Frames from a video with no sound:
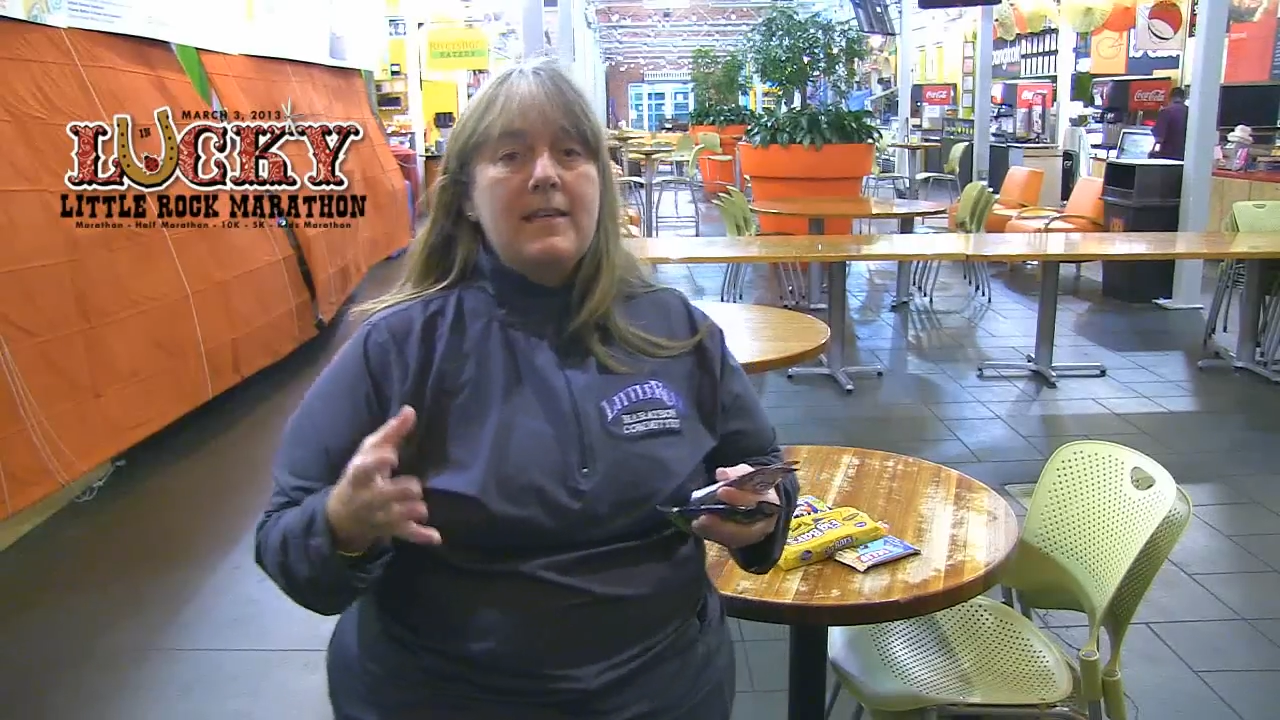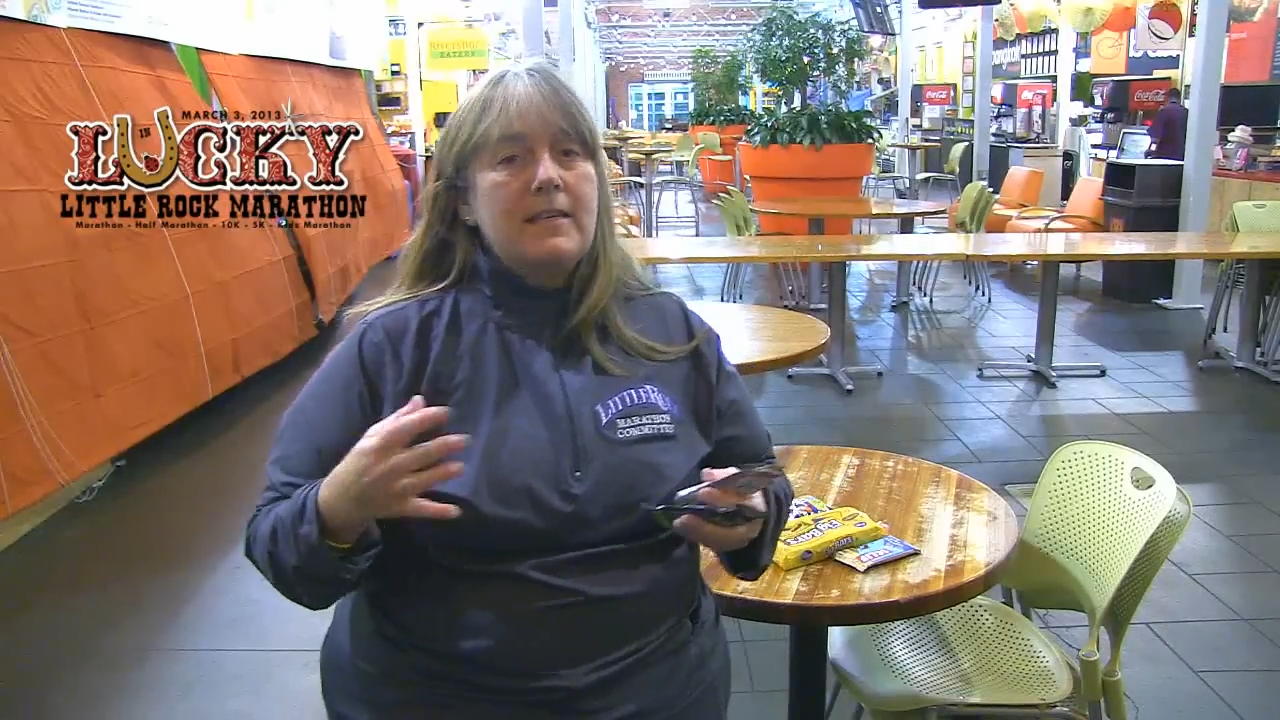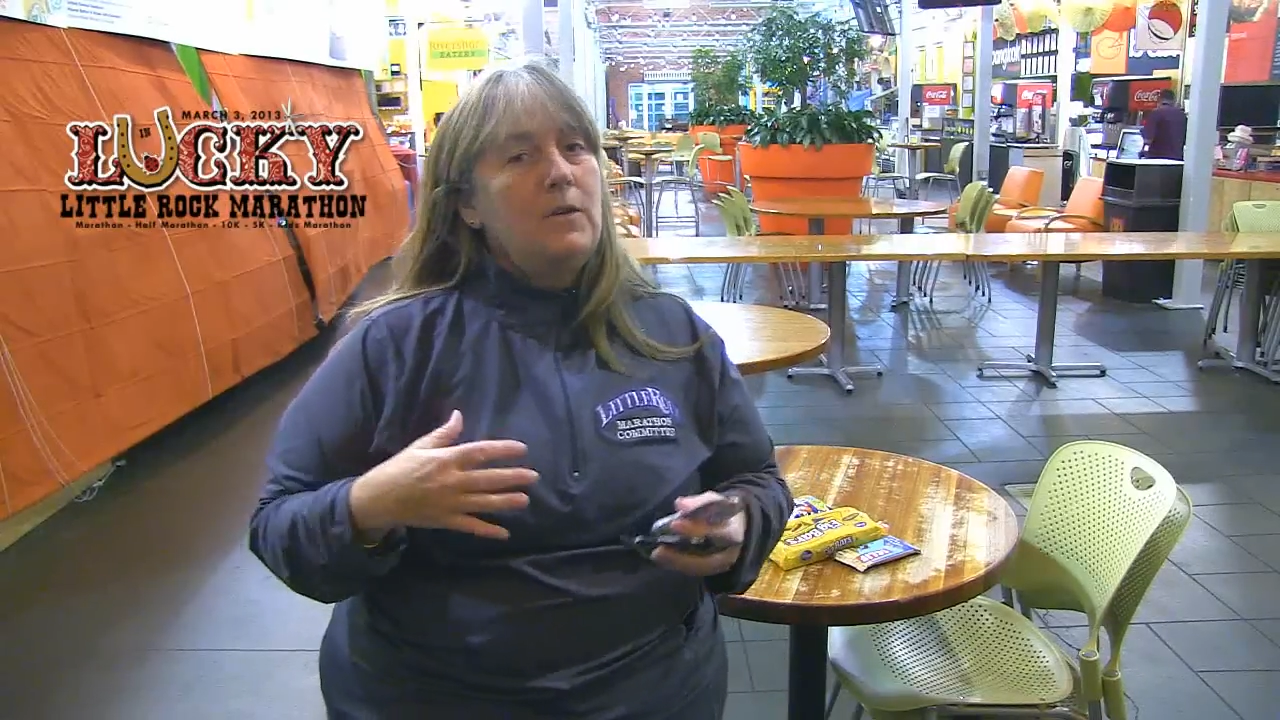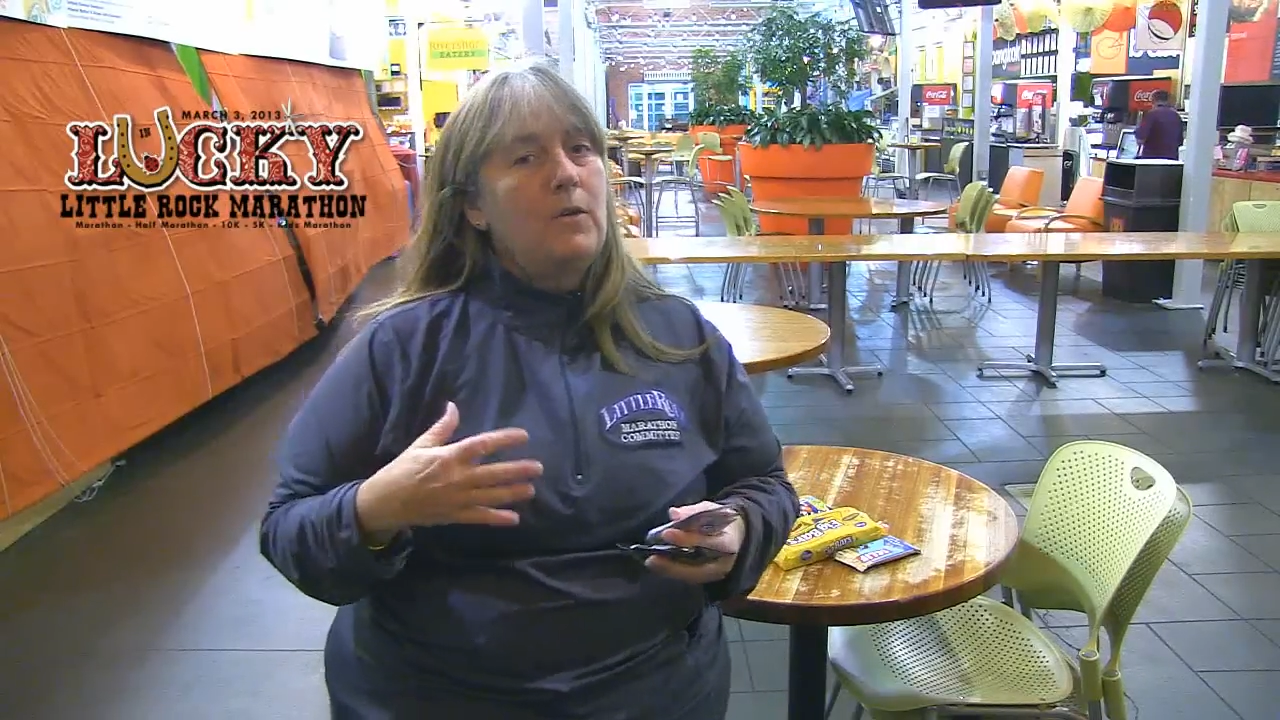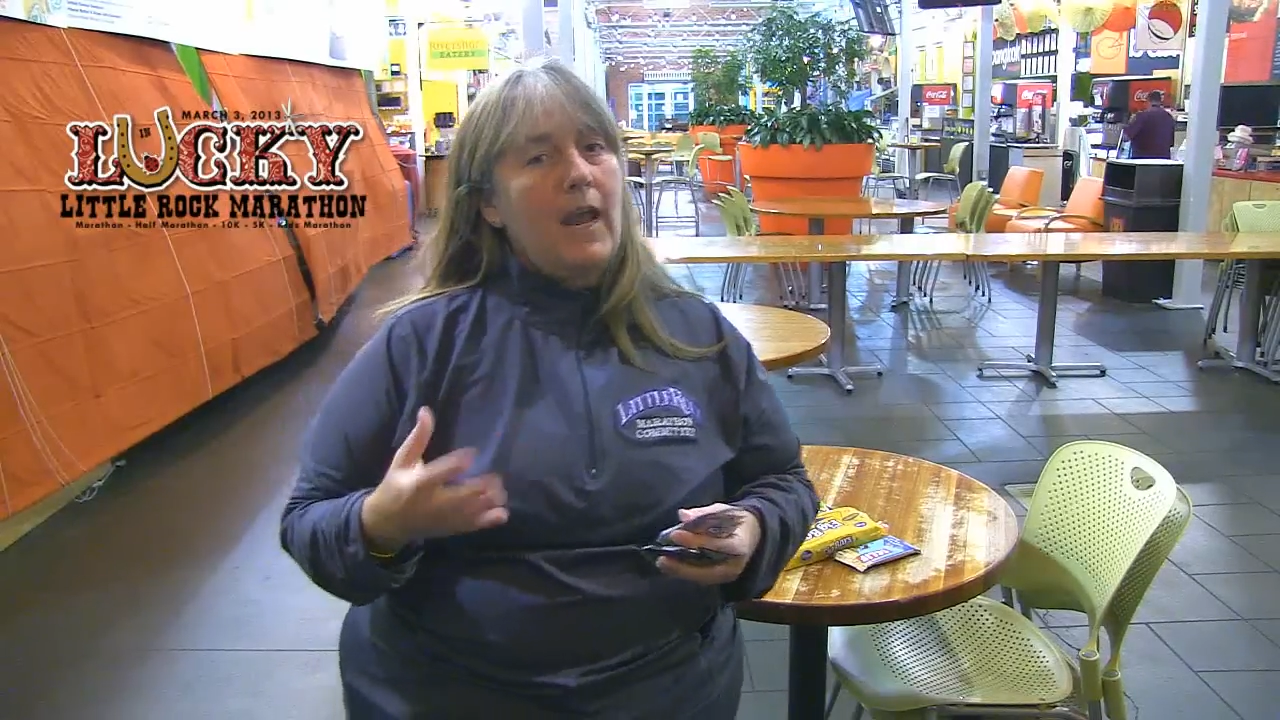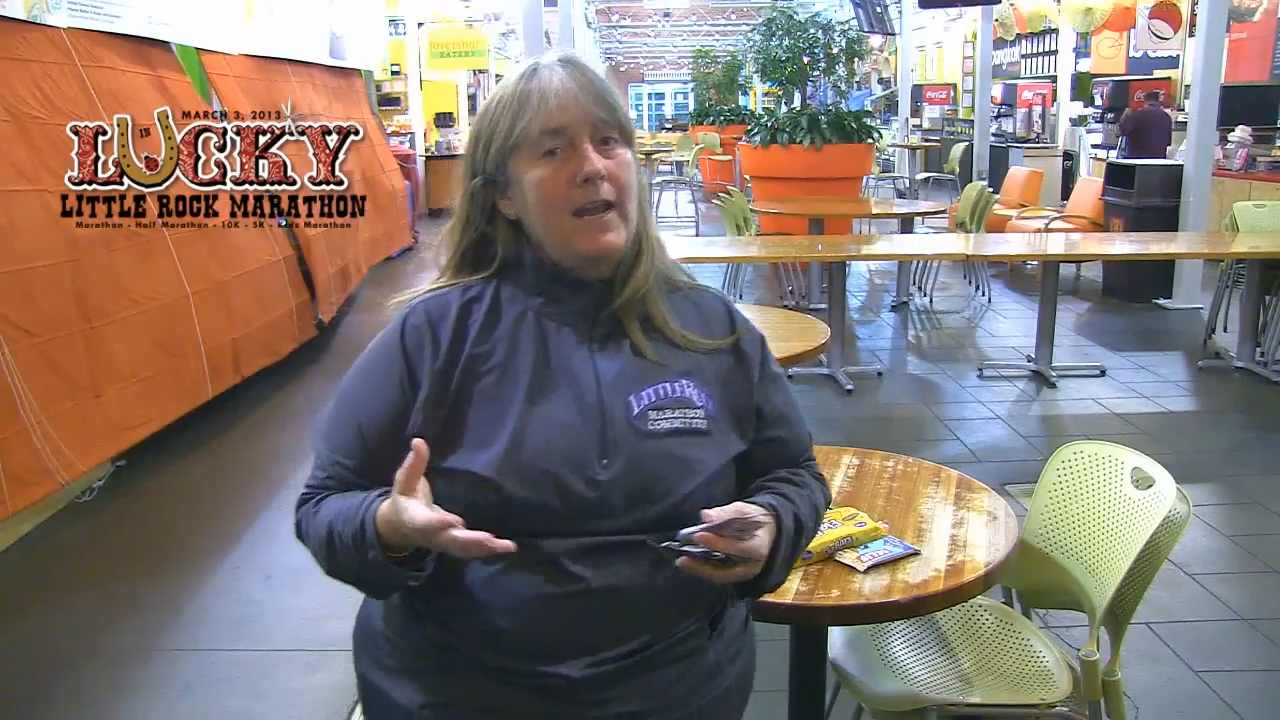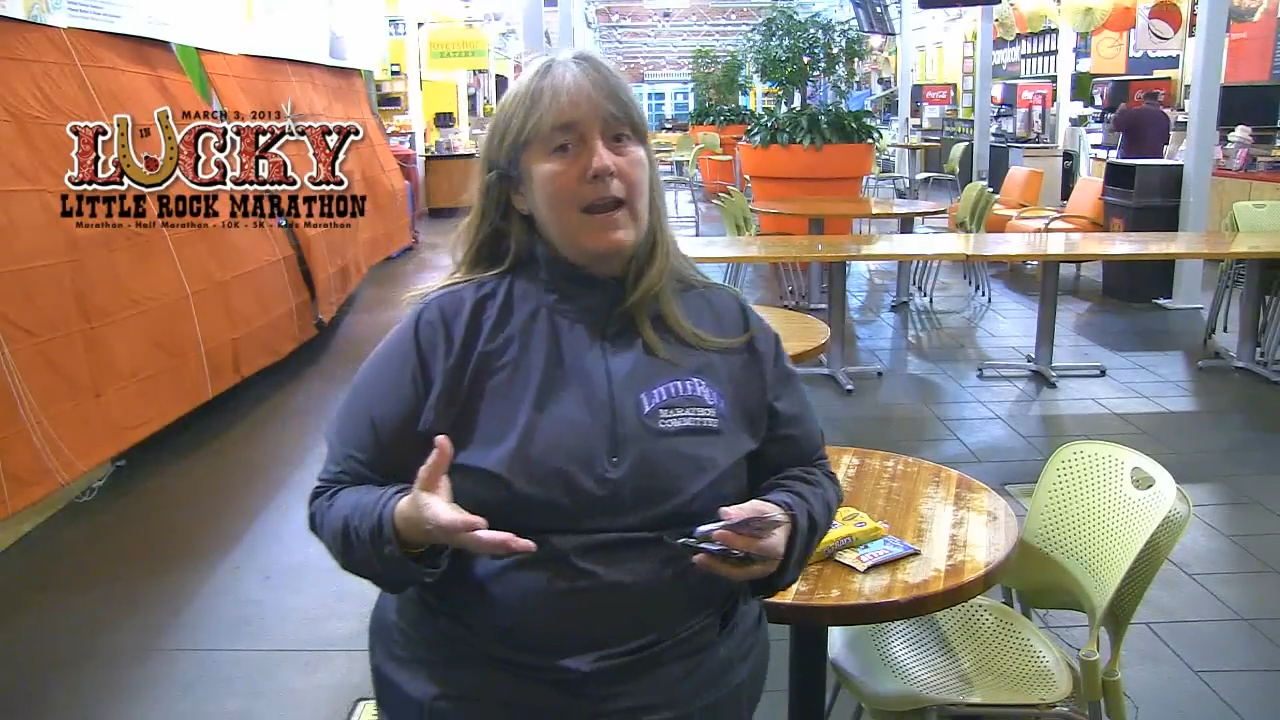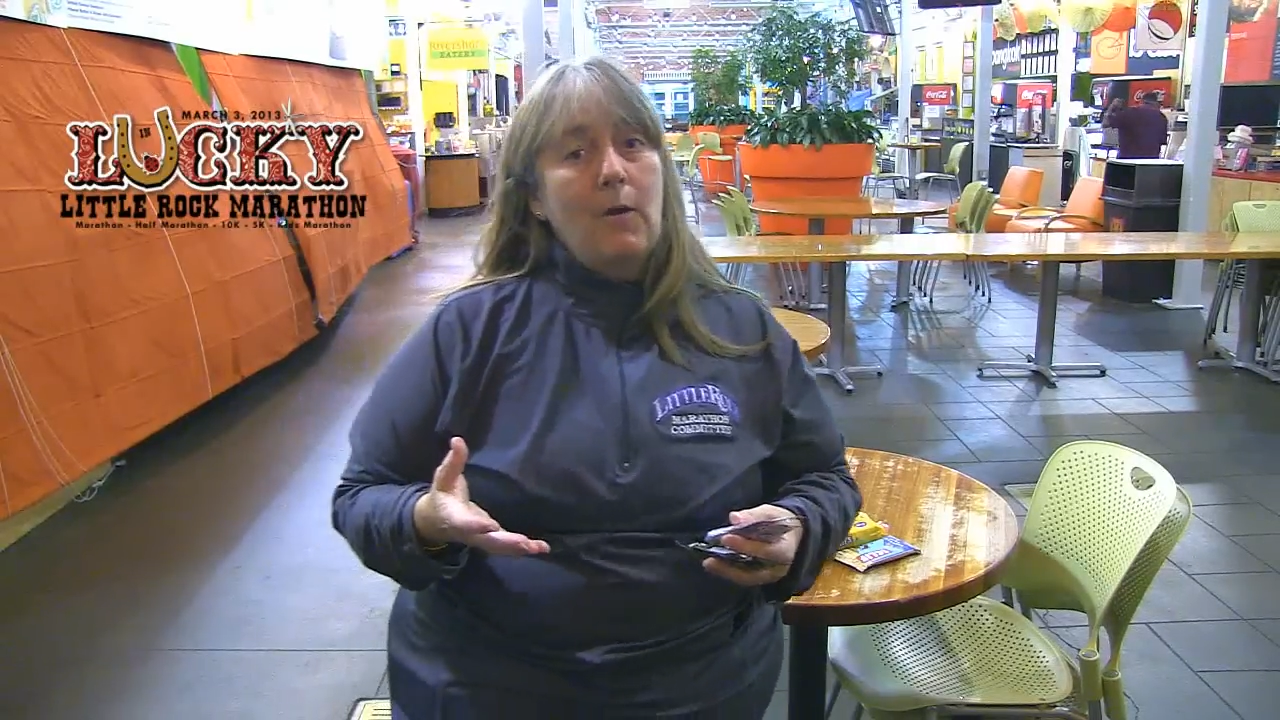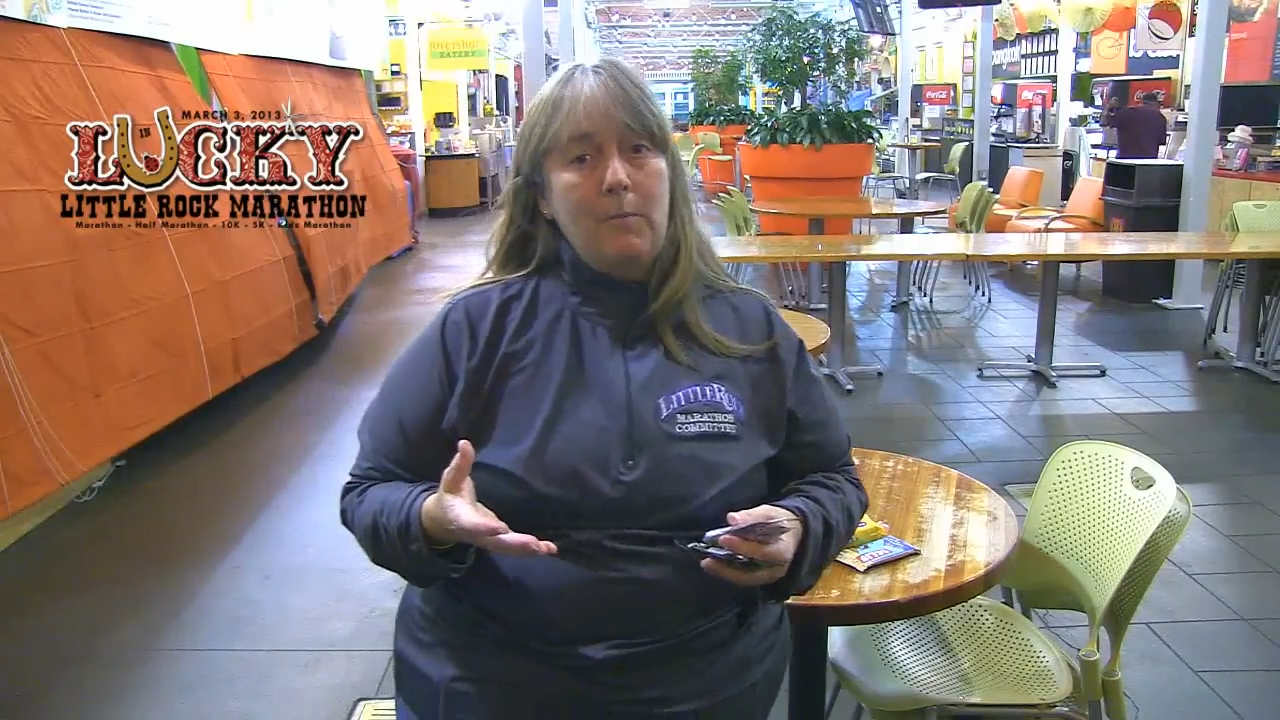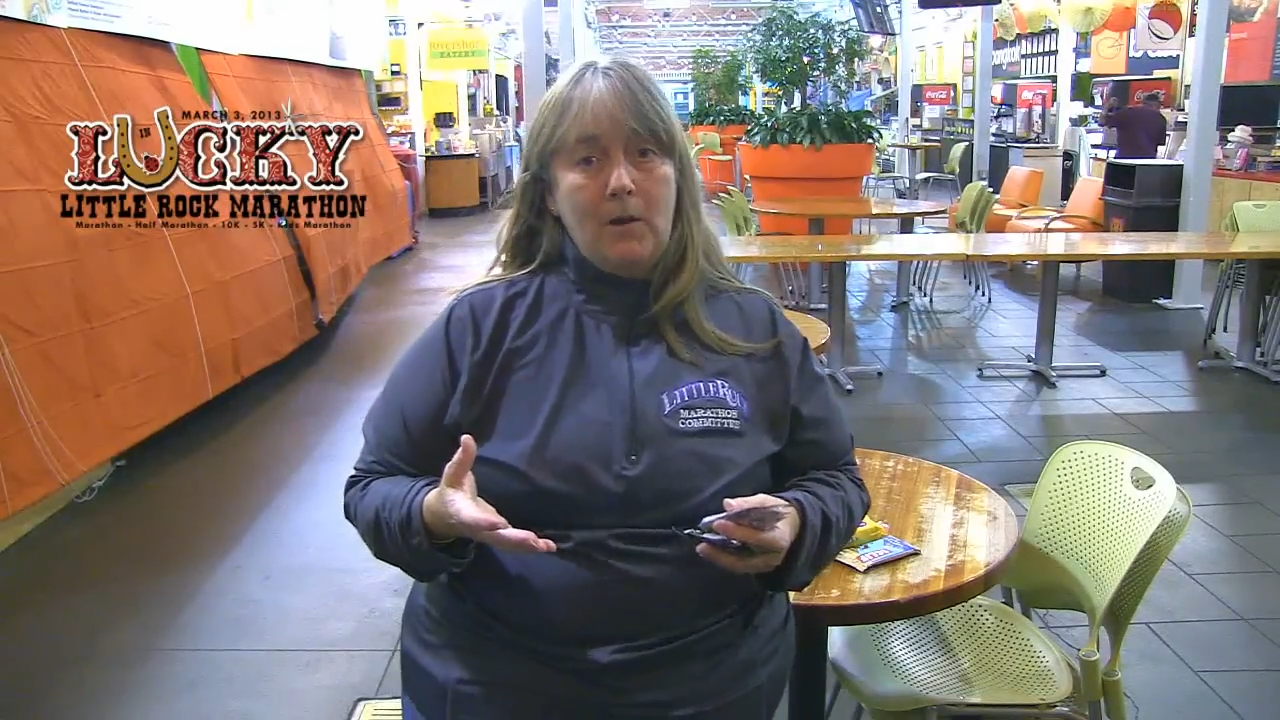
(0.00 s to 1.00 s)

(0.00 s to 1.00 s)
say you're an 8-hour